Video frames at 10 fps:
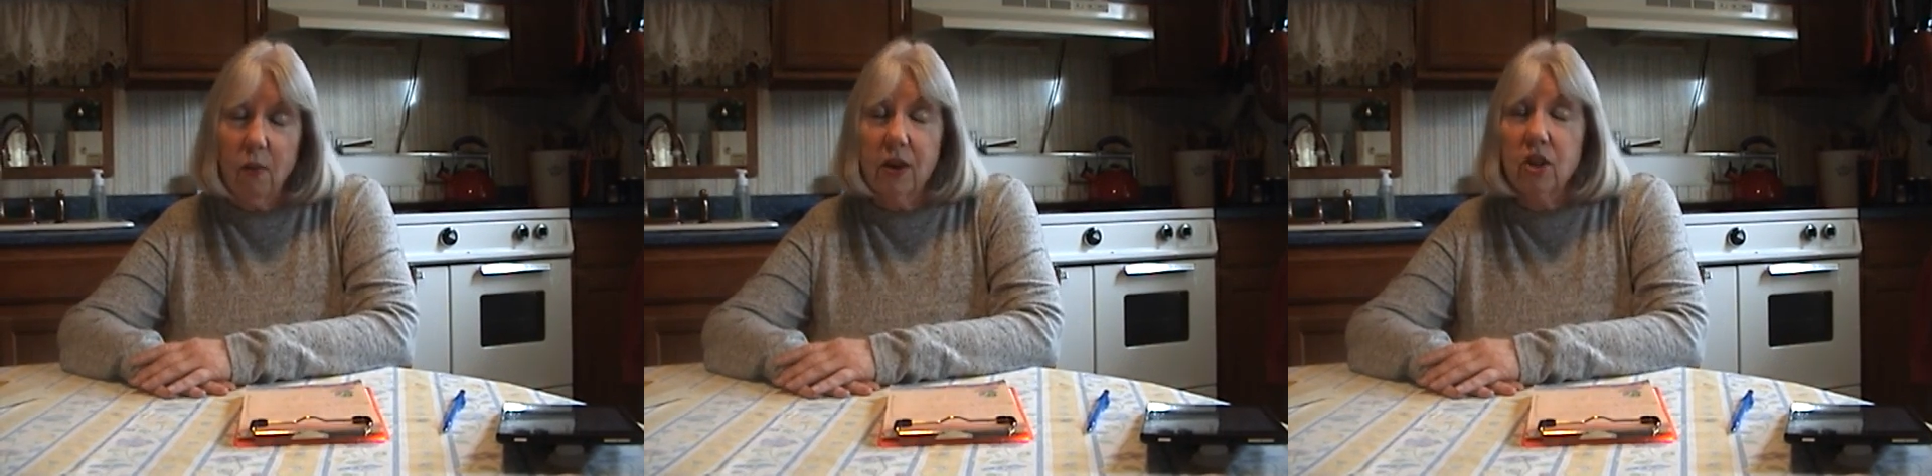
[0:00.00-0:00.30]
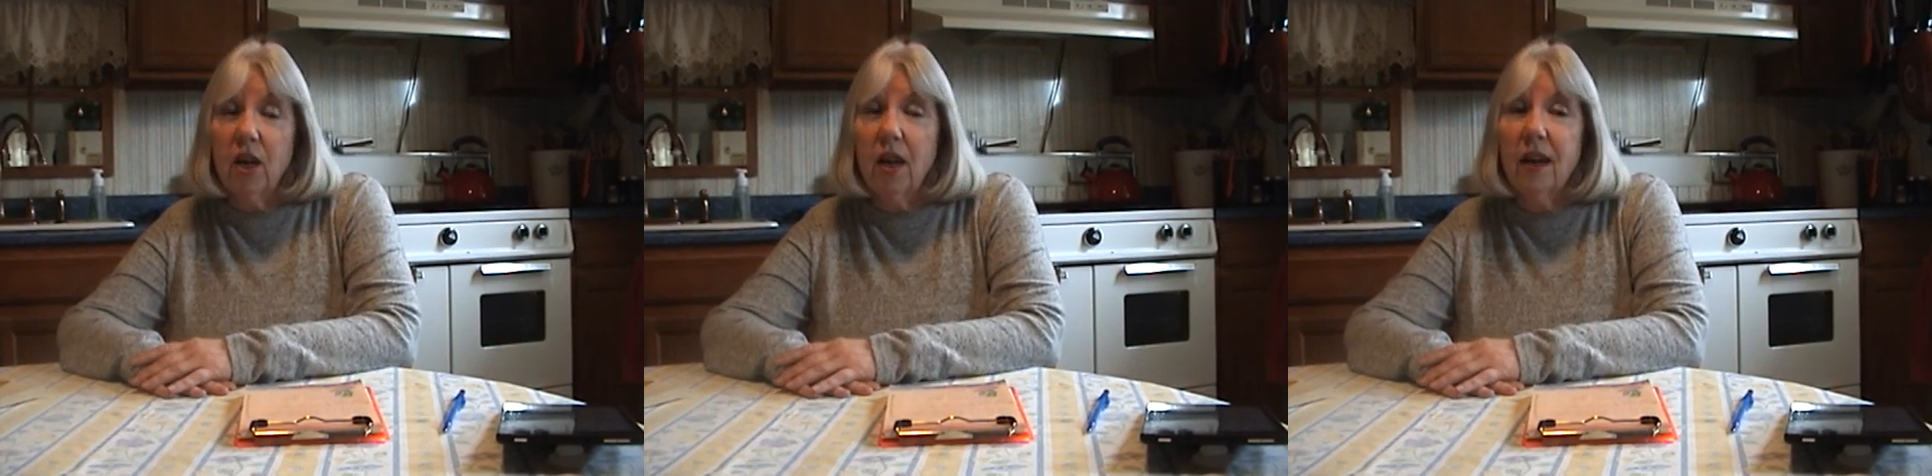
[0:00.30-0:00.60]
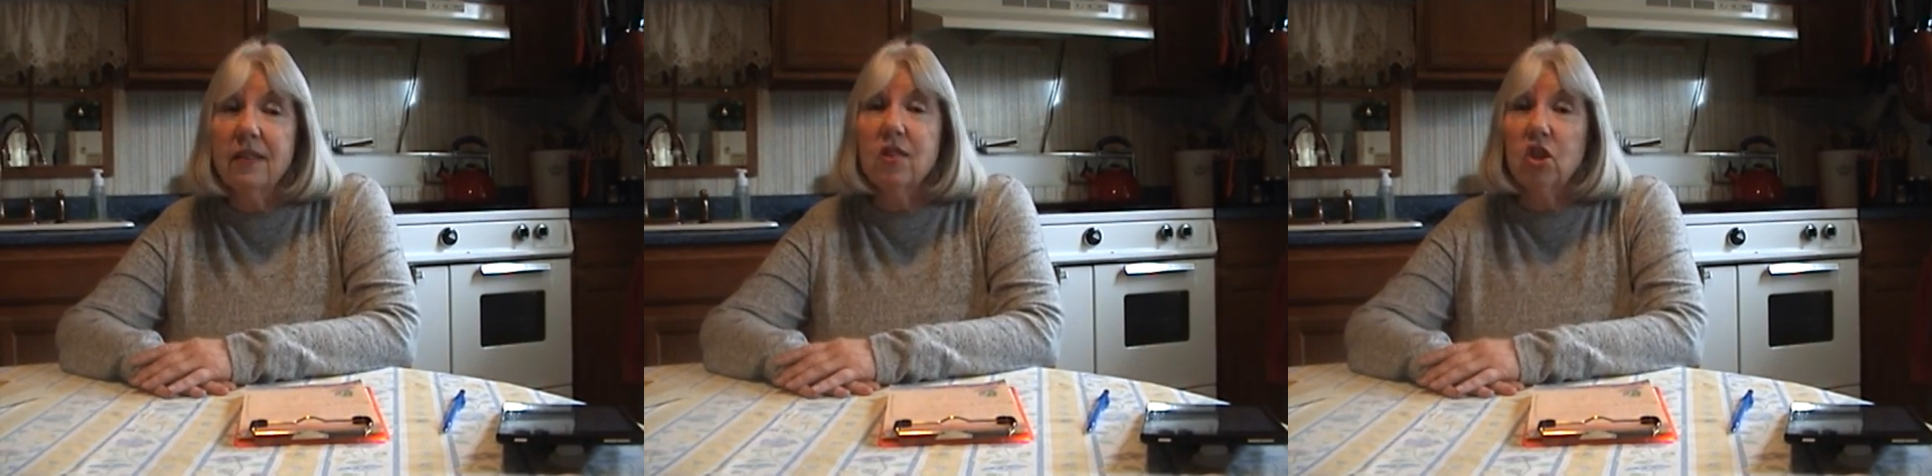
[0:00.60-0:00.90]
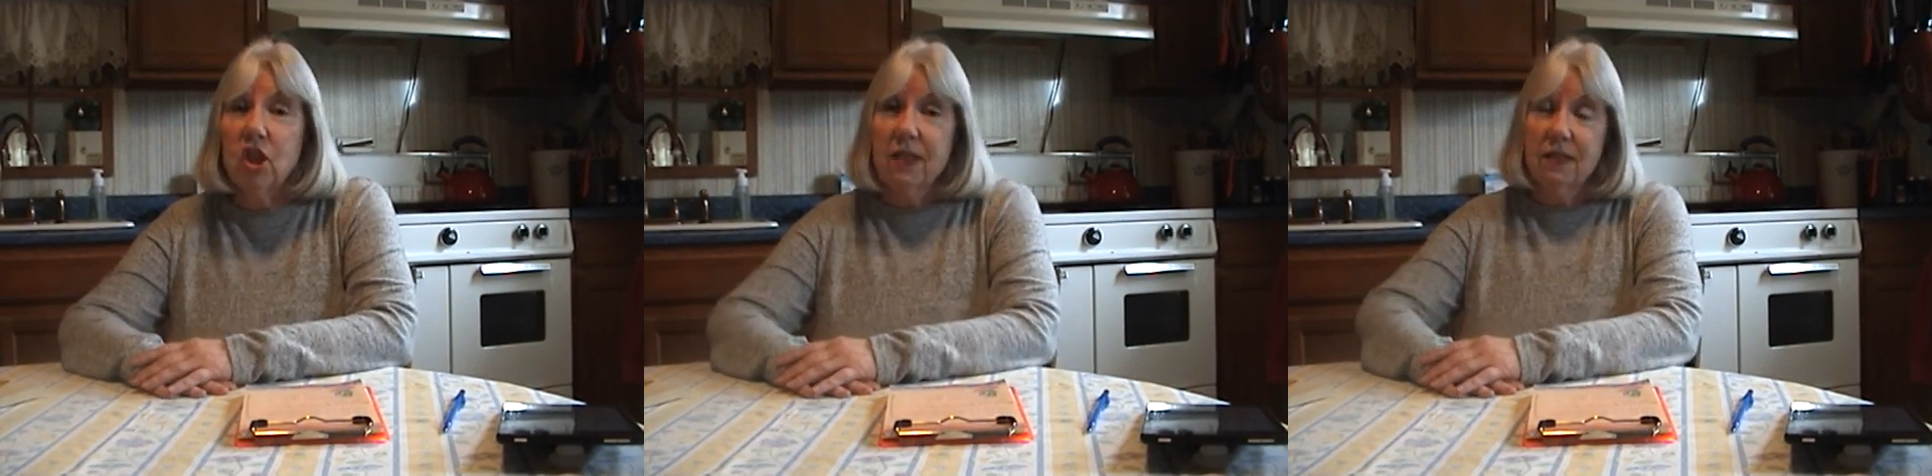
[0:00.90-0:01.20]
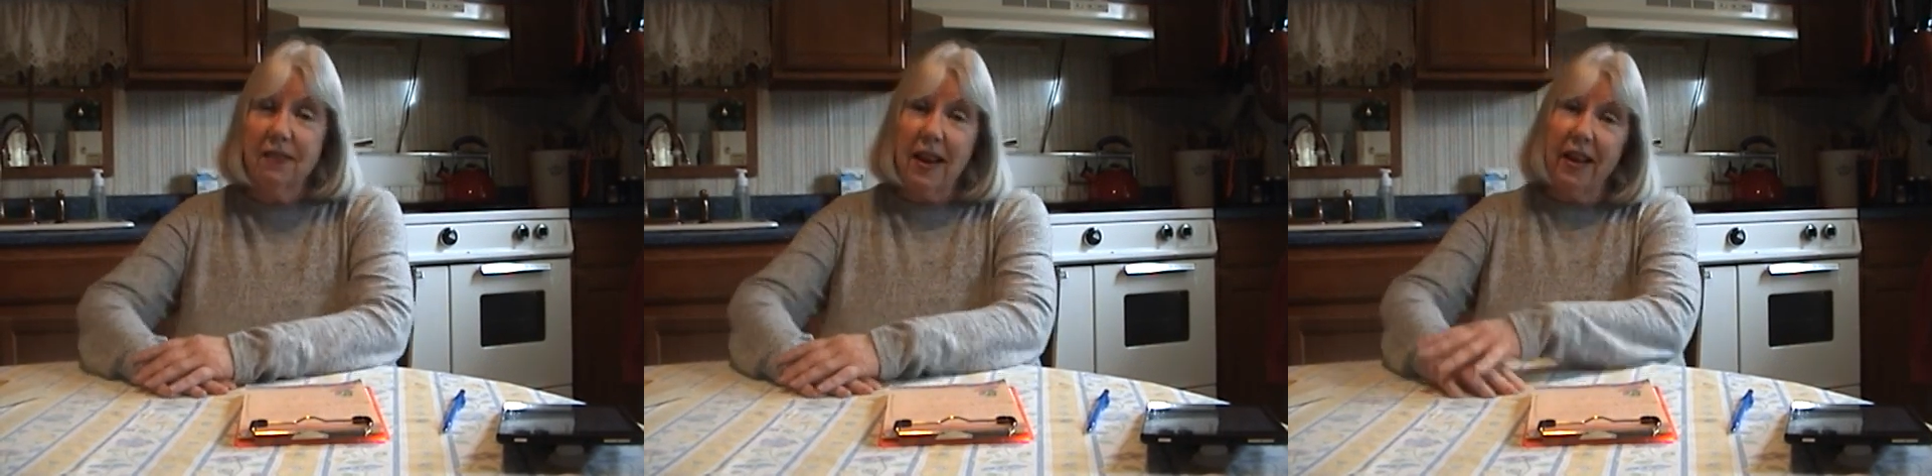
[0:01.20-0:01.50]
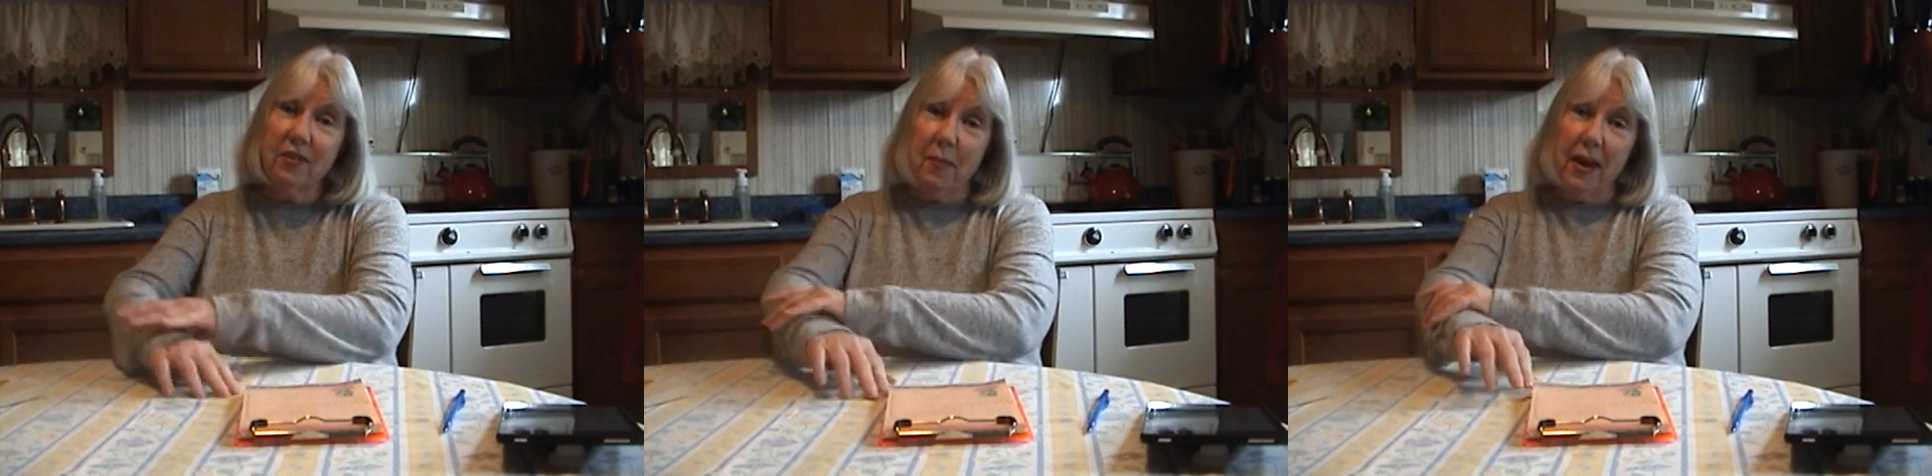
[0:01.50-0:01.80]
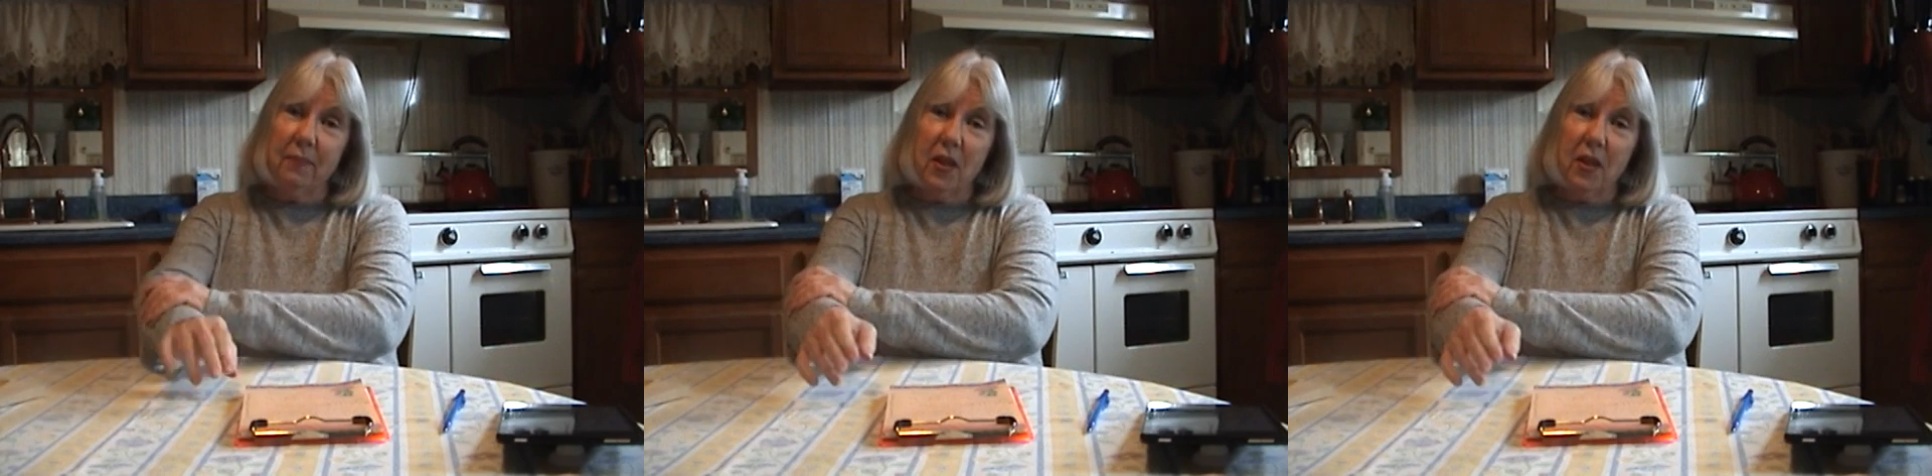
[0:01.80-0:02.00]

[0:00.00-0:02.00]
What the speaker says: which is Jesus Loves Me,